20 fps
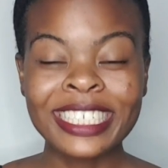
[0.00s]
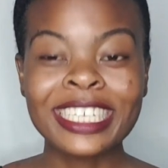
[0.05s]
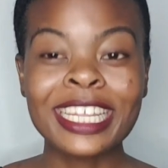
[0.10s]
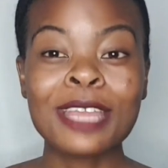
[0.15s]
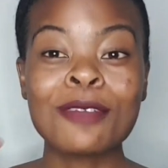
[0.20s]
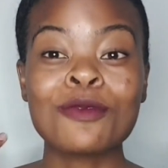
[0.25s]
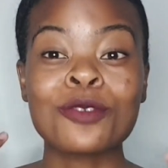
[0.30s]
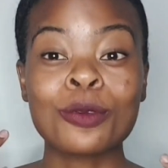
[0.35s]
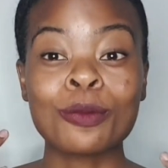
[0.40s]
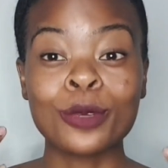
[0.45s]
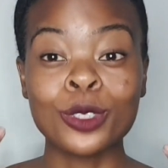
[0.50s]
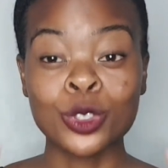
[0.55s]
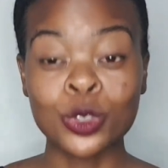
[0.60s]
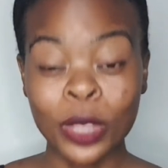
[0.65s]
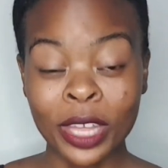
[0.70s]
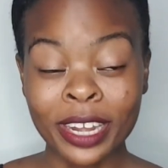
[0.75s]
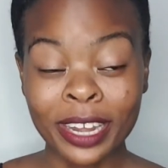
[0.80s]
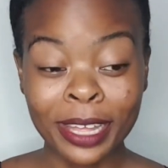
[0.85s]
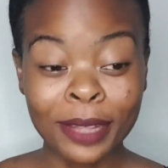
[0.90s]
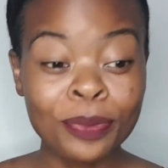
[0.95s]
It came from
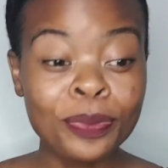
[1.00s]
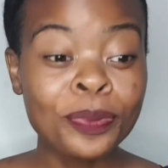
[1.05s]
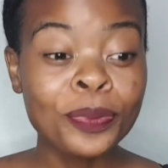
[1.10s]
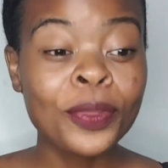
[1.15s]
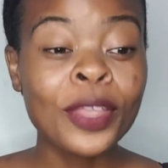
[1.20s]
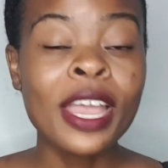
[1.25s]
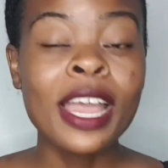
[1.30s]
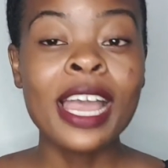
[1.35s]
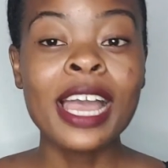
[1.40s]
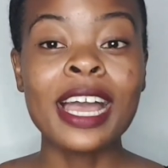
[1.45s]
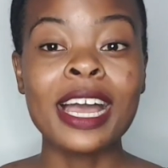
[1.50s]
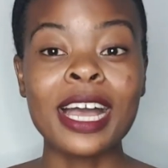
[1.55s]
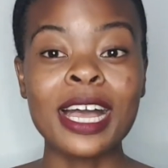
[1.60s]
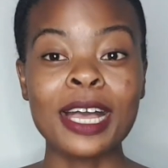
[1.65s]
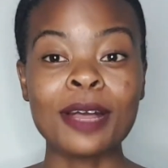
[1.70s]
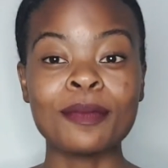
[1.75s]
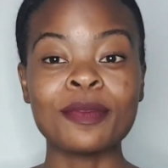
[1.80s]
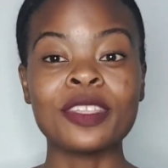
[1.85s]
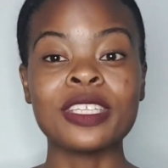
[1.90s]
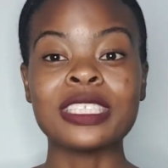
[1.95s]
Botswana.
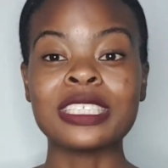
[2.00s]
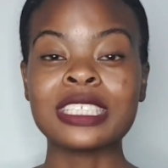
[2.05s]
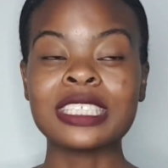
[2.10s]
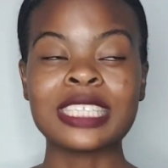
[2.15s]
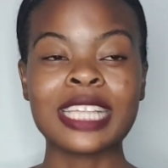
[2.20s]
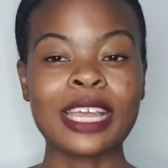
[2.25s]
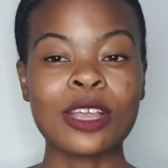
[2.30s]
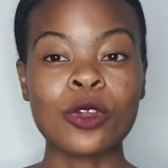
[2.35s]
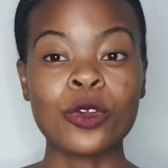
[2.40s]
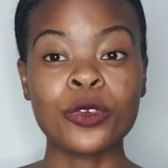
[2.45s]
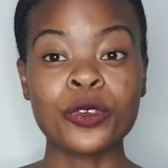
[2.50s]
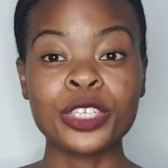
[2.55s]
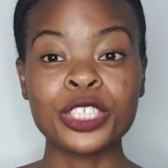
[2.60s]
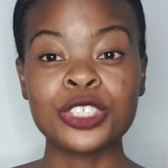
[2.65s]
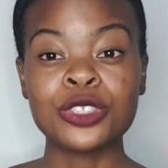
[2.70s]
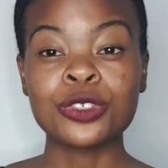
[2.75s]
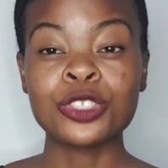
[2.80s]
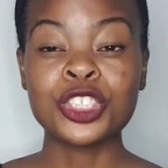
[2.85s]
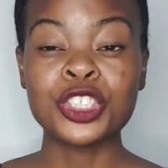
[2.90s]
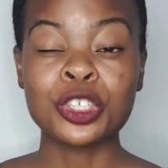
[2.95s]
This is like
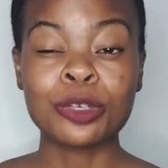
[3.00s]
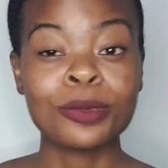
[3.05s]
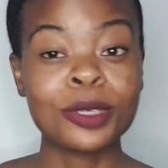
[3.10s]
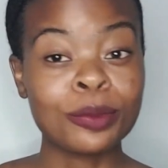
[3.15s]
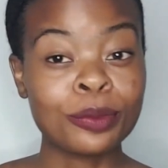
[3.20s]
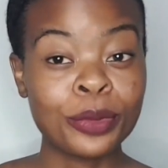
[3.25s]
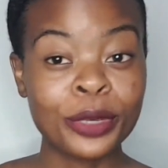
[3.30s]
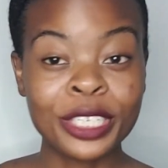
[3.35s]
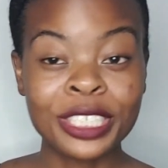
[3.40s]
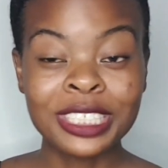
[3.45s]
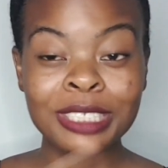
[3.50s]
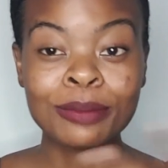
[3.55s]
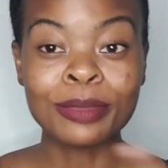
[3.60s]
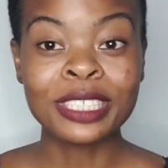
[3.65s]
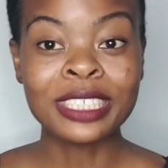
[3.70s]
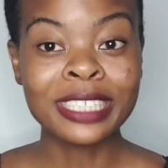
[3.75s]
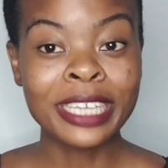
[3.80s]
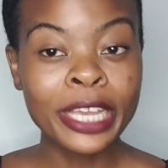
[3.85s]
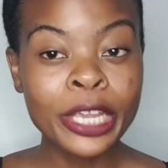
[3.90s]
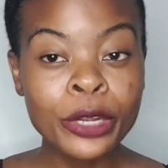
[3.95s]
original German print
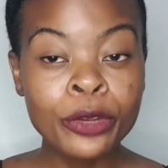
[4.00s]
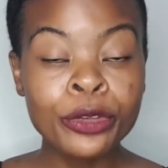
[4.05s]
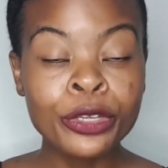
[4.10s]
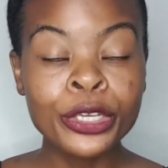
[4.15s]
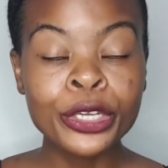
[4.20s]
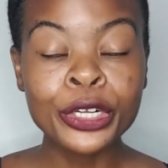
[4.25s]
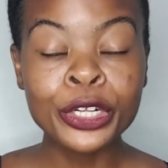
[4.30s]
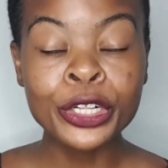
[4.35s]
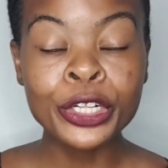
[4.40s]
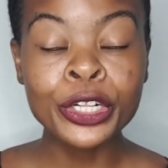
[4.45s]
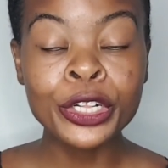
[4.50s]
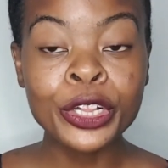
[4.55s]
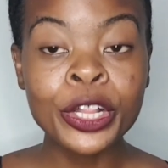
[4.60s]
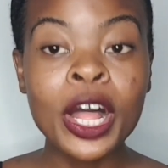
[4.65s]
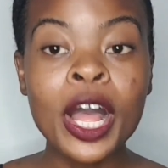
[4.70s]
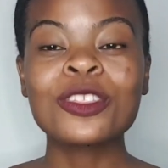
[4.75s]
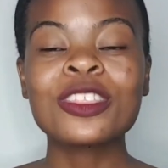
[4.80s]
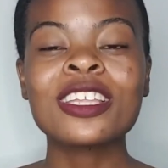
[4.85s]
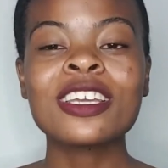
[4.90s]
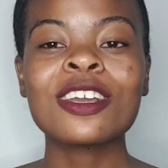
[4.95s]
material.
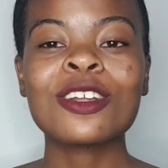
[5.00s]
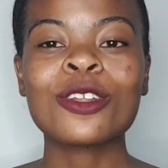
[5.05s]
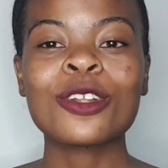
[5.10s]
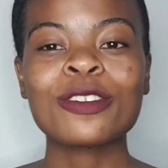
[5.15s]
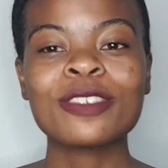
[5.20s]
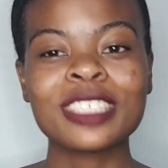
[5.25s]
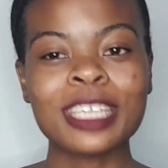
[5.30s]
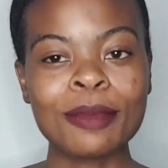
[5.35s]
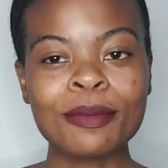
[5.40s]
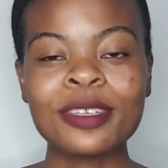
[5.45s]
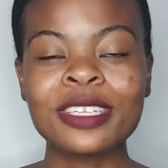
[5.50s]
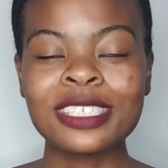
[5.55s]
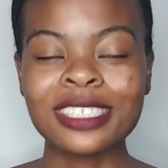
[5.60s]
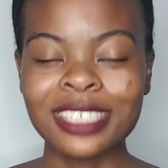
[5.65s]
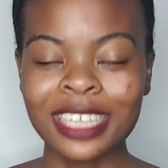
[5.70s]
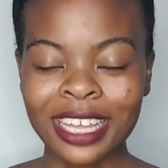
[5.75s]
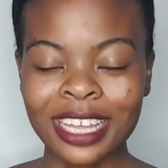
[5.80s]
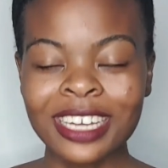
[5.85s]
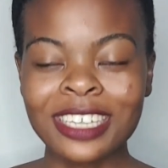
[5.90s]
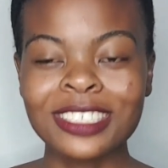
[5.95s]
I don't think a lot of
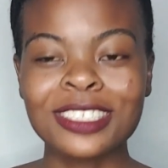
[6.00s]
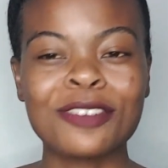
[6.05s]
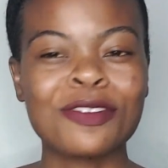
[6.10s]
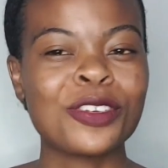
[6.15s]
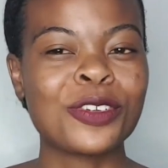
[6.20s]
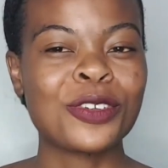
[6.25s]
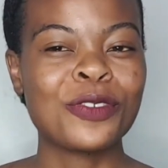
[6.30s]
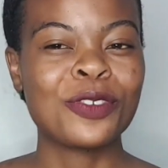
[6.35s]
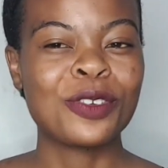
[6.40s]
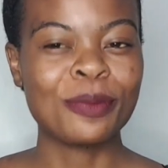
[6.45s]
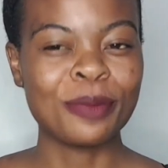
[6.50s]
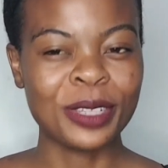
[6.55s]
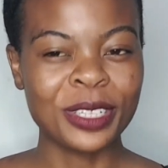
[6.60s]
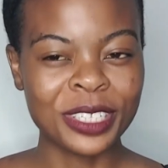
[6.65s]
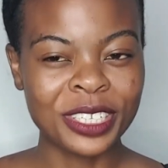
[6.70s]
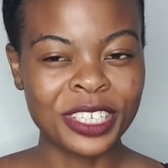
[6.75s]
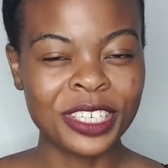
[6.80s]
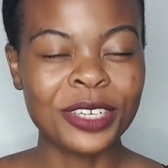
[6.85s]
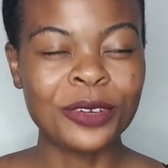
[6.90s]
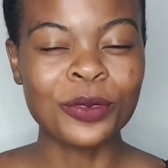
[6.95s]
Zambian tailors are very
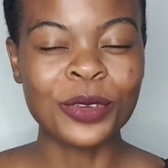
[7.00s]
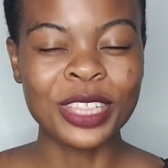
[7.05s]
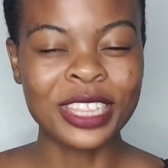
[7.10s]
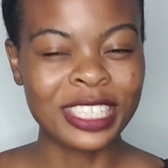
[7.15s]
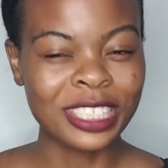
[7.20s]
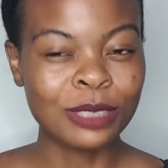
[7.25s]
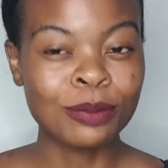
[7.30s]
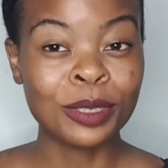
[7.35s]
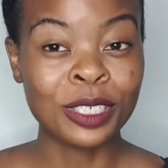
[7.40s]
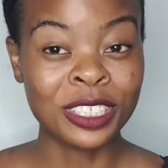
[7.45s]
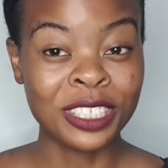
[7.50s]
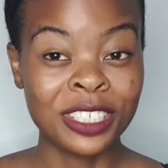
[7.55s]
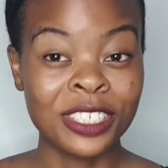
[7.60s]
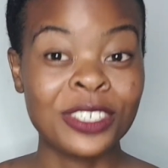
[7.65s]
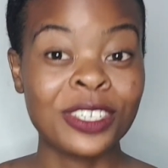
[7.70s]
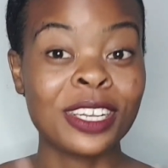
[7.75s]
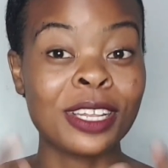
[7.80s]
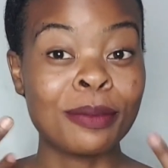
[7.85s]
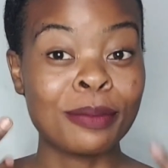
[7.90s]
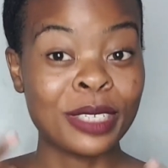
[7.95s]
familiar with this
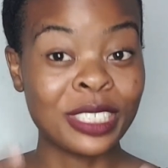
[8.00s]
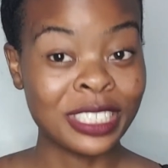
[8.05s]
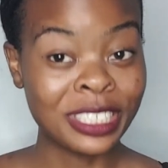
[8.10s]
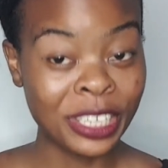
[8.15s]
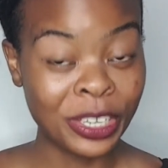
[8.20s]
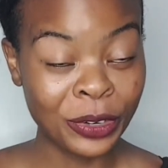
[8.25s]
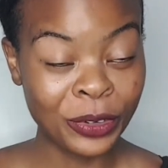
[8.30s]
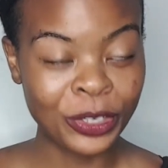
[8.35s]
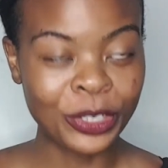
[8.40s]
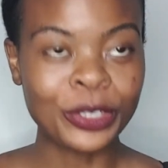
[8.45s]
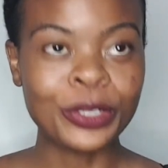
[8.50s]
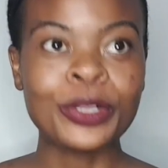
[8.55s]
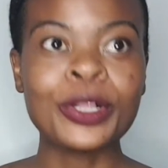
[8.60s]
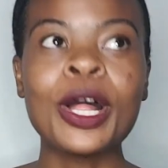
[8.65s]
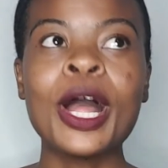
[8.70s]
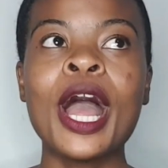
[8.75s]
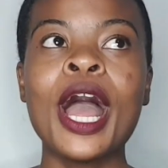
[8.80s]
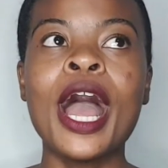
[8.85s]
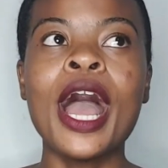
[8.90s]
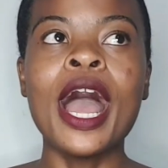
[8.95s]
particular
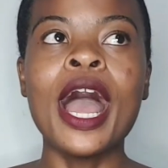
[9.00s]
material.